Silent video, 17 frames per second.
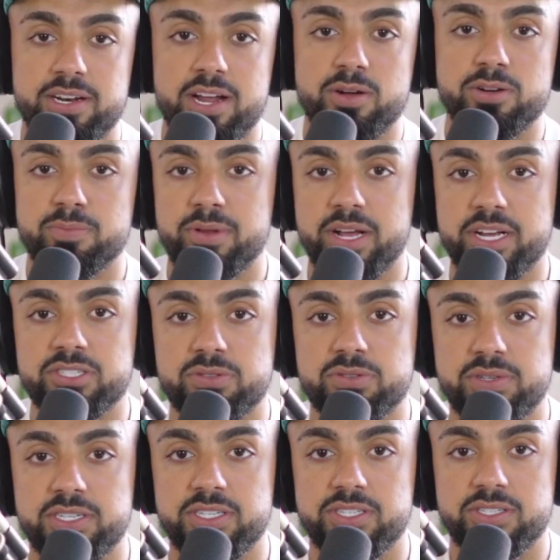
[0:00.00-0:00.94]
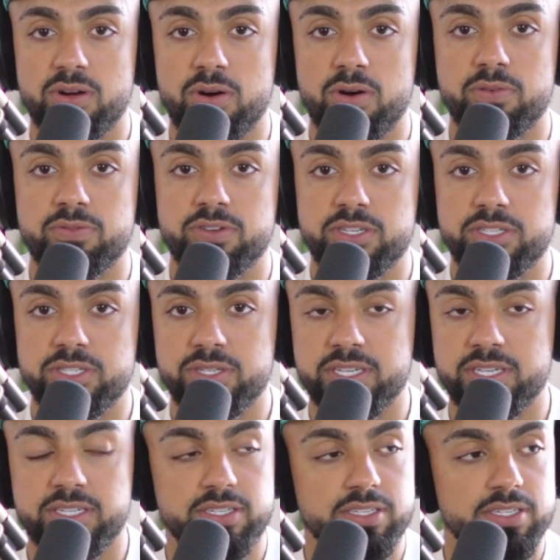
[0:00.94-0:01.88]
now the black screen is over. You
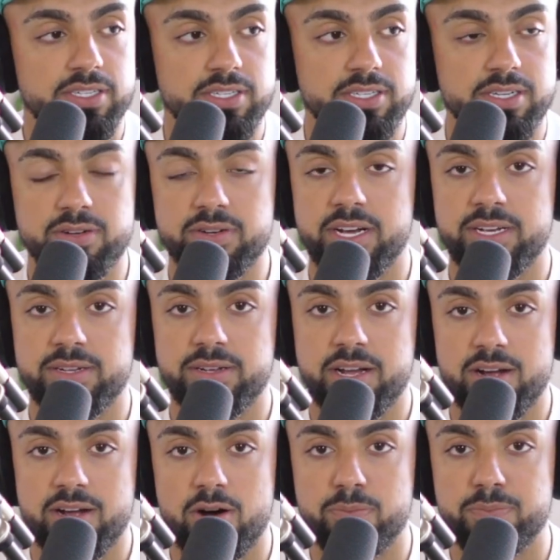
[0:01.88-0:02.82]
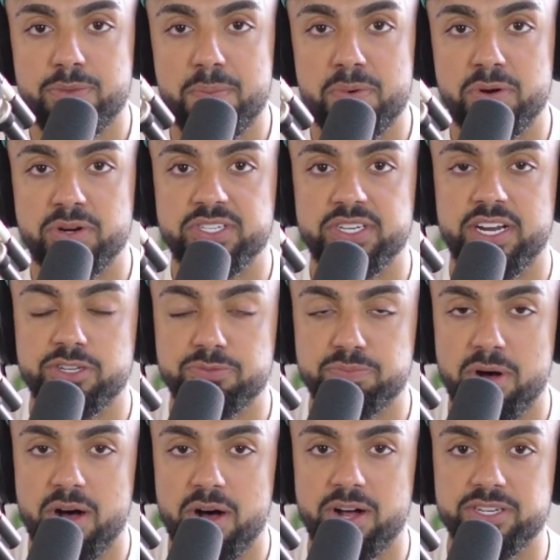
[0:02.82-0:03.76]
can, okay, I hope the person has
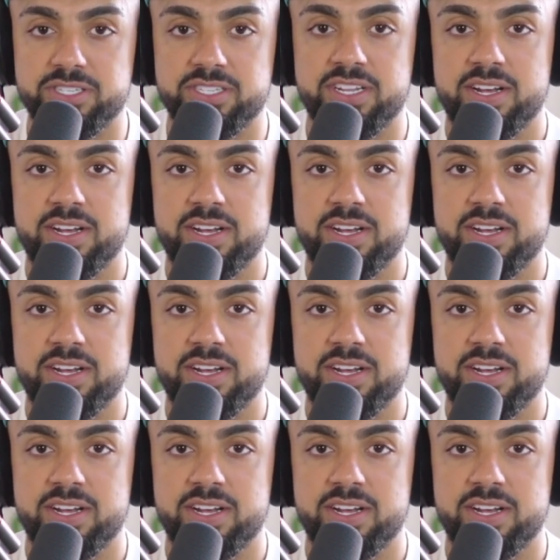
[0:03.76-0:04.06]
paused.